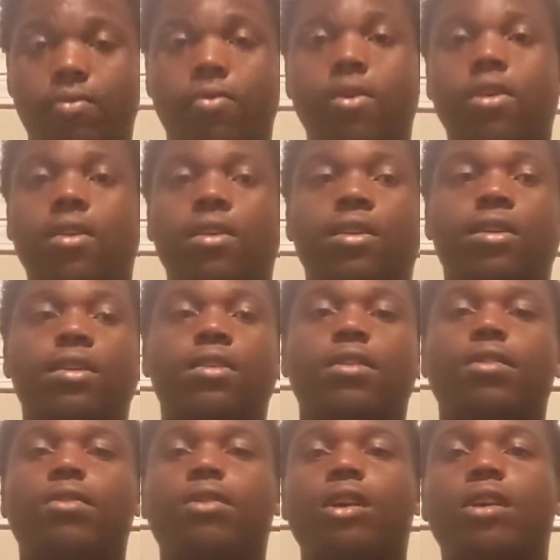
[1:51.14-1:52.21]
really, because the
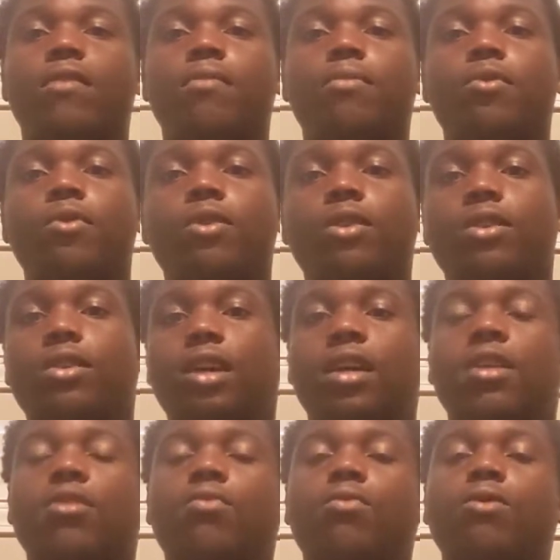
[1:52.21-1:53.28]
Lord have pulled us
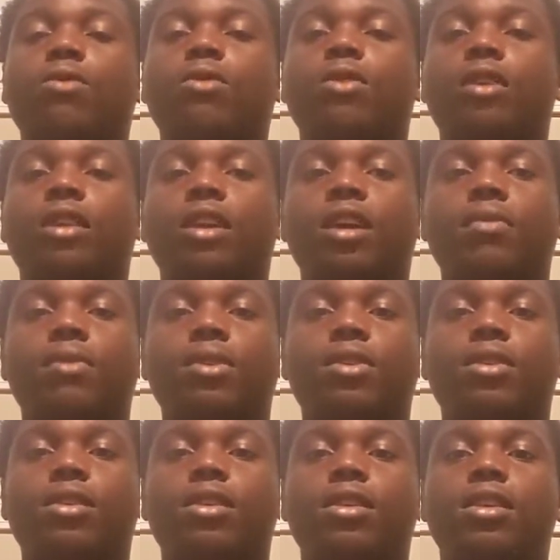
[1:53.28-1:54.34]
out of the world, and now we
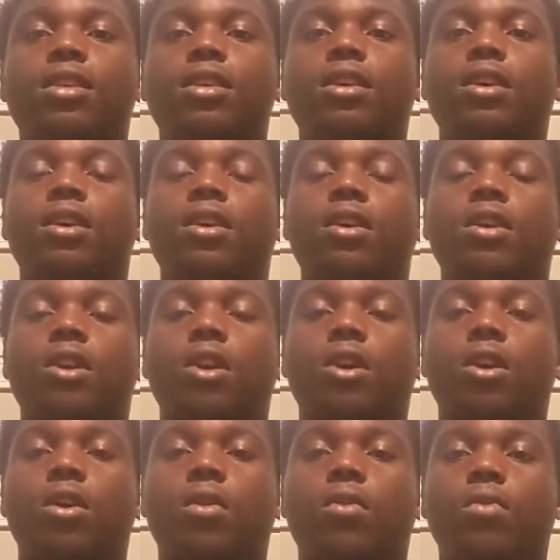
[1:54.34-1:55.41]
see
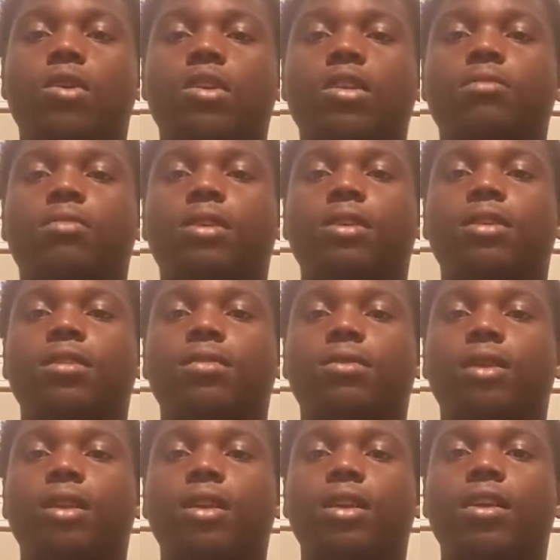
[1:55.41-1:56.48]
what this place is
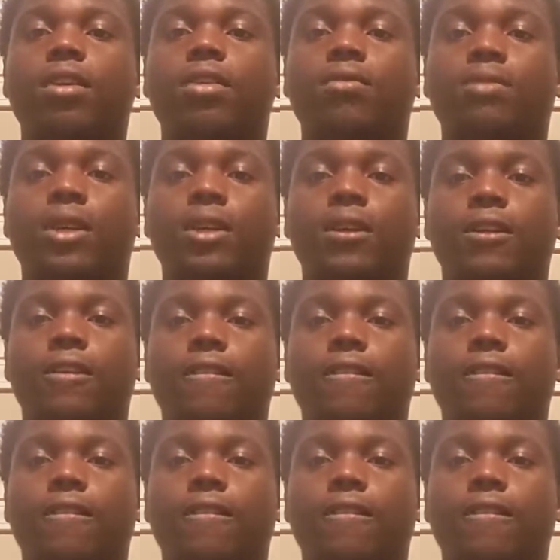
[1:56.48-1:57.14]
really is, man.